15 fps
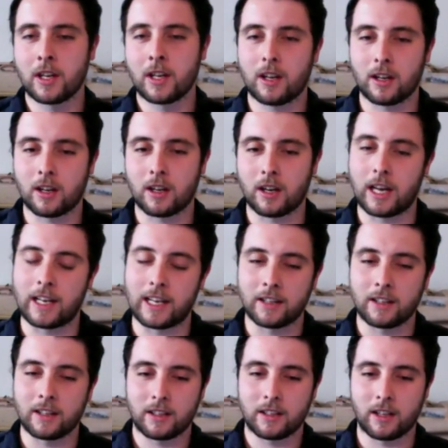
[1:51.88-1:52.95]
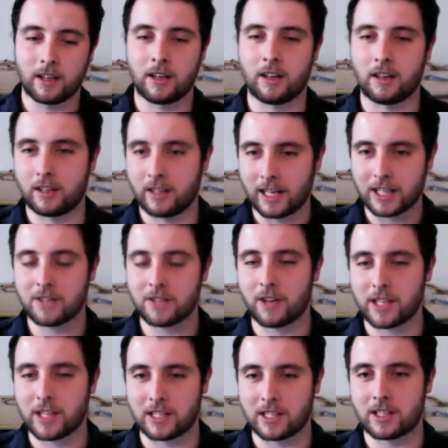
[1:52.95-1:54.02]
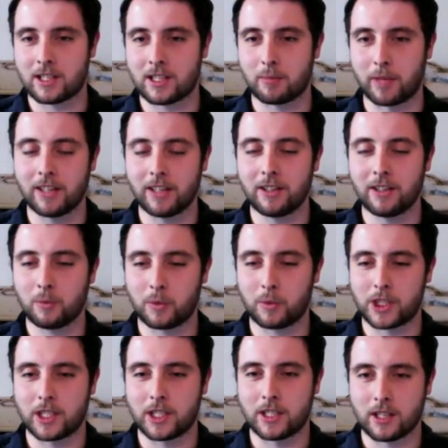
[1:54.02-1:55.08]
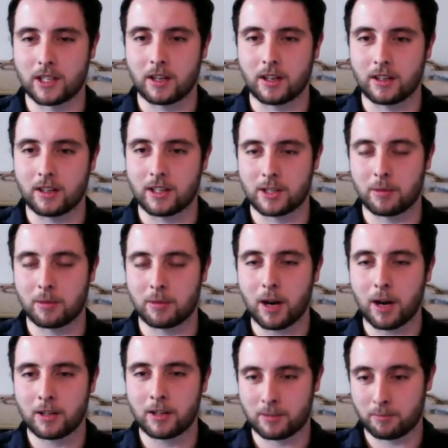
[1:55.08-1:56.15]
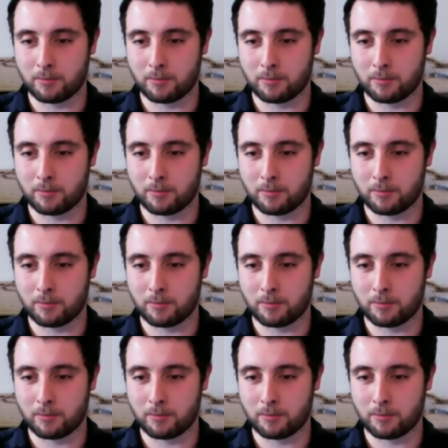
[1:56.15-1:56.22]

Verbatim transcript: Uh, and then uh, the next device is Spin, which is a, a smart,